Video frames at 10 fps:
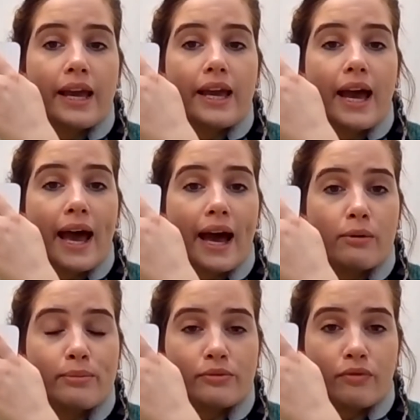it
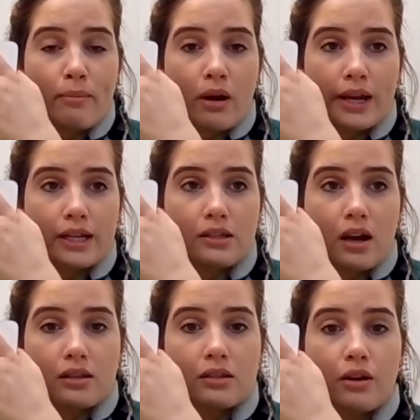helps remind us